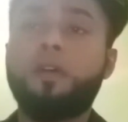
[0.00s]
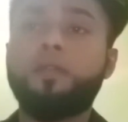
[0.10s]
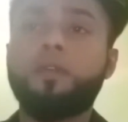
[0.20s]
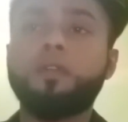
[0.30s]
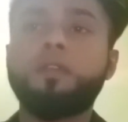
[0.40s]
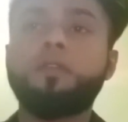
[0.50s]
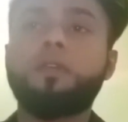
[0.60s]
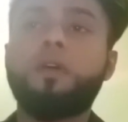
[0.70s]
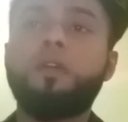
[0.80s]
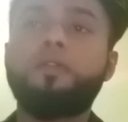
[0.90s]
causes
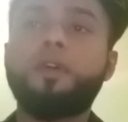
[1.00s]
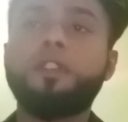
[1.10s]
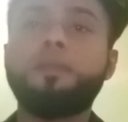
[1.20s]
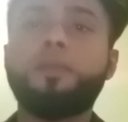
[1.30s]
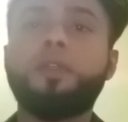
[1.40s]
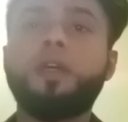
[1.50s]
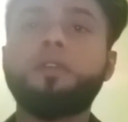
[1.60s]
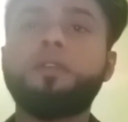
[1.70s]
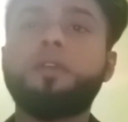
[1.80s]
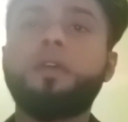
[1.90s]
of faulty
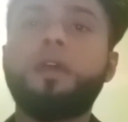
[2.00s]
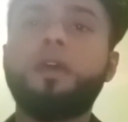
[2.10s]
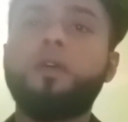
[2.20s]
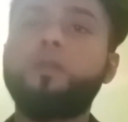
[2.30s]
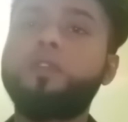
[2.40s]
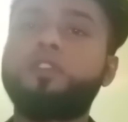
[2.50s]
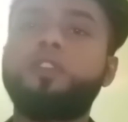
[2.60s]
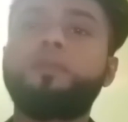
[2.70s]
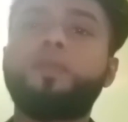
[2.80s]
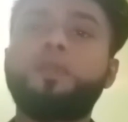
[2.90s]
products. Wood
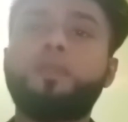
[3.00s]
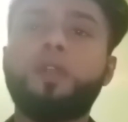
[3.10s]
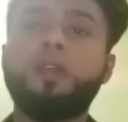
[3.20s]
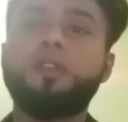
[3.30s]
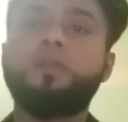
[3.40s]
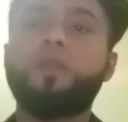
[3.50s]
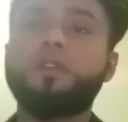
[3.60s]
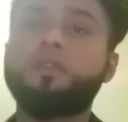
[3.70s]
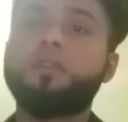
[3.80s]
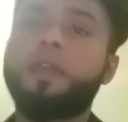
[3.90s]
chipboard production
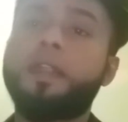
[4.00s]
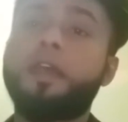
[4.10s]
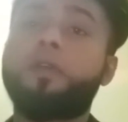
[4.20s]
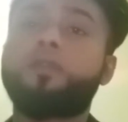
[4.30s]
was carried out.